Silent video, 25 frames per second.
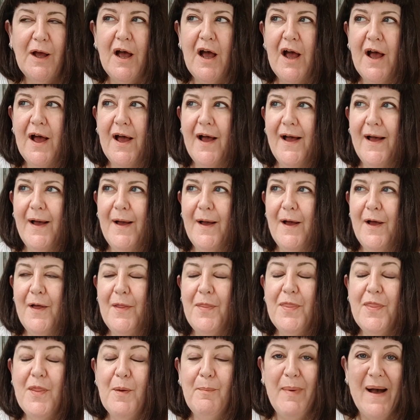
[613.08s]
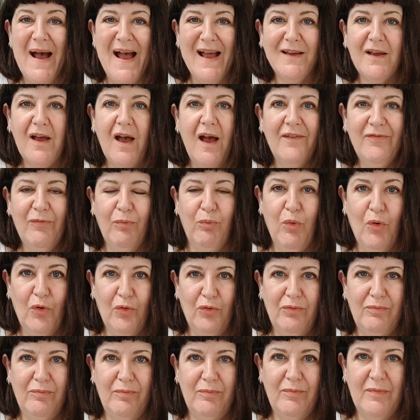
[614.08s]
the bag of
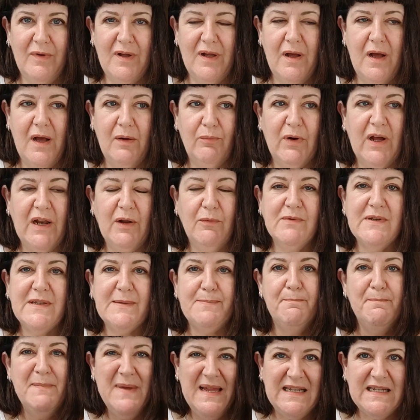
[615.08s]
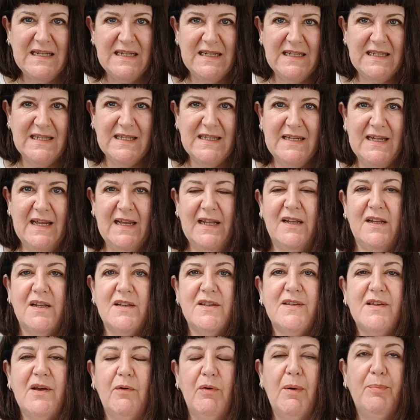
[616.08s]
wool when I was mid-knitting it.
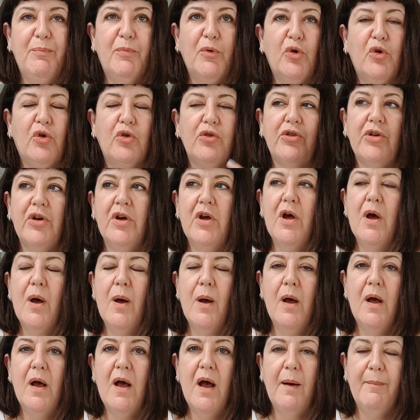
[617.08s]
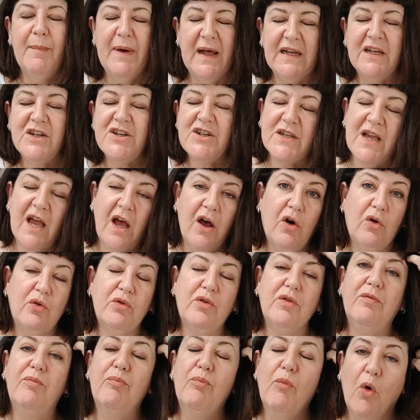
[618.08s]
So I managed to get
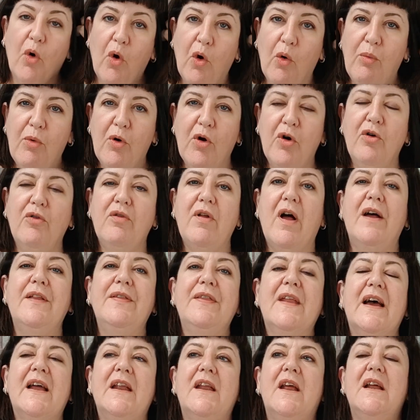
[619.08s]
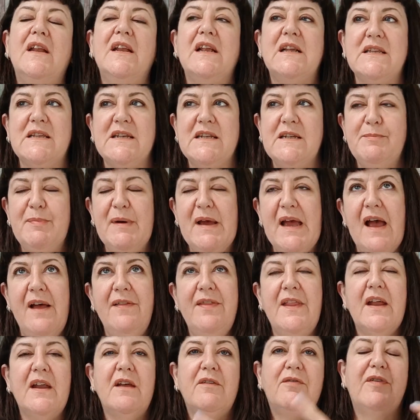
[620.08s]
hold of more wool, and then I knitted a bit,
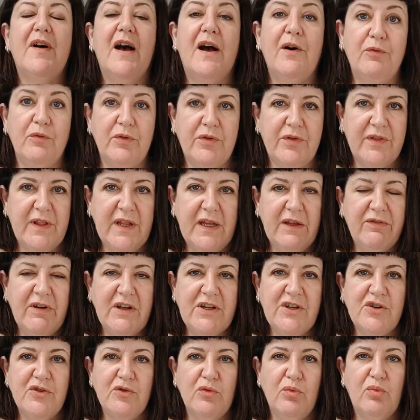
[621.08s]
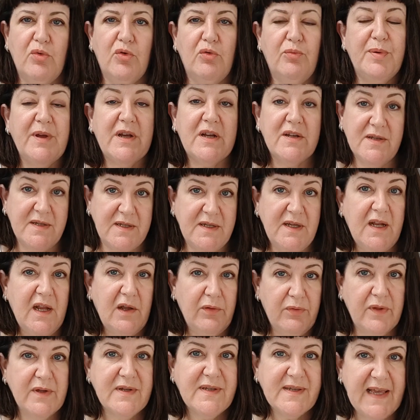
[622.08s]
and then I found the original wool because, you
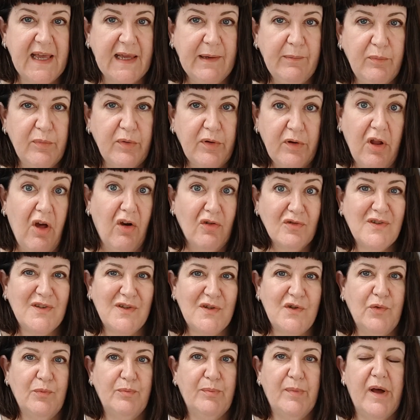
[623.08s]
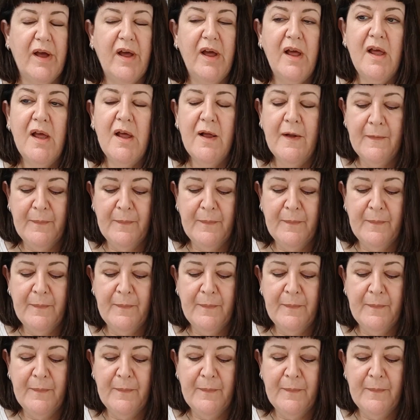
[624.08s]
know, the same lot number.